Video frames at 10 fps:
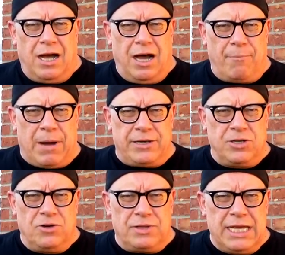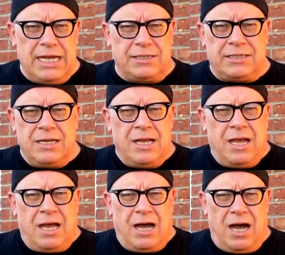Uh, by doing this,
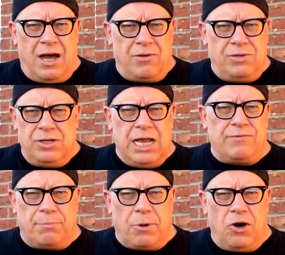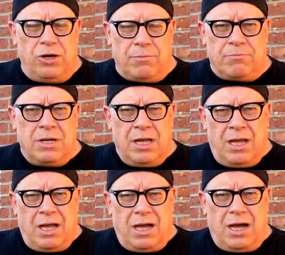uh, you never burn them.
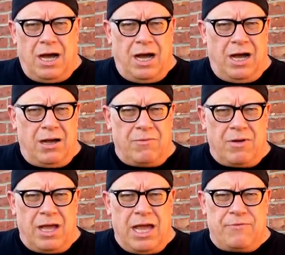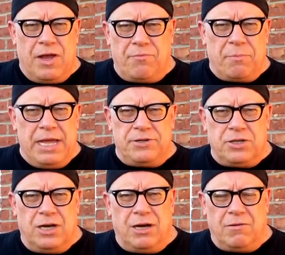Uh, have you ever been
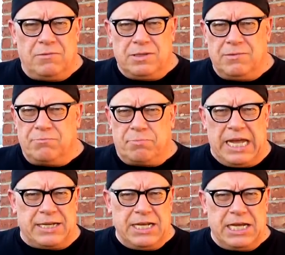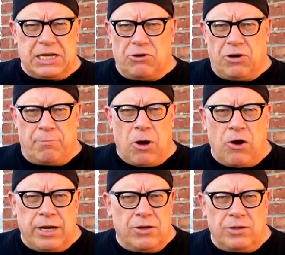to a picnic or a
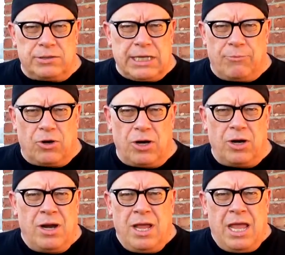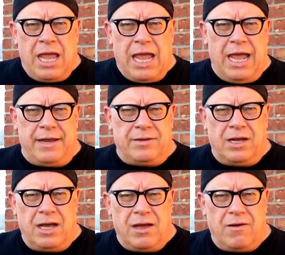party or somewhere, and
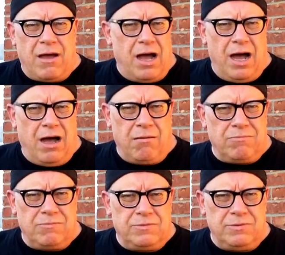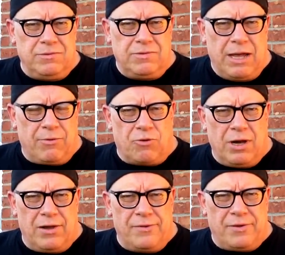uh, they were
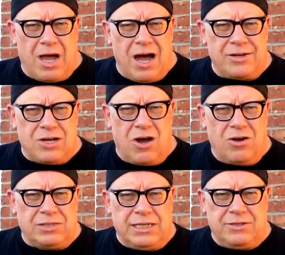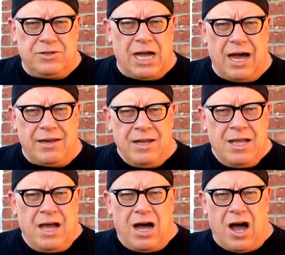grilling the hot dogs, and you got
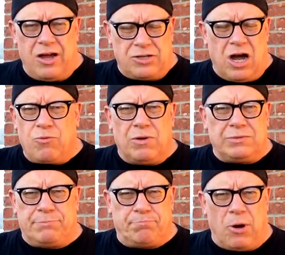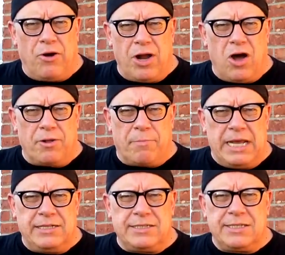a hot dog that was burning all the
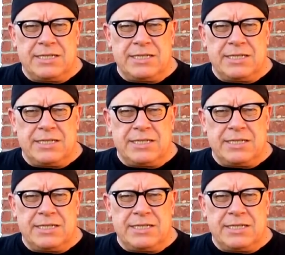pieces?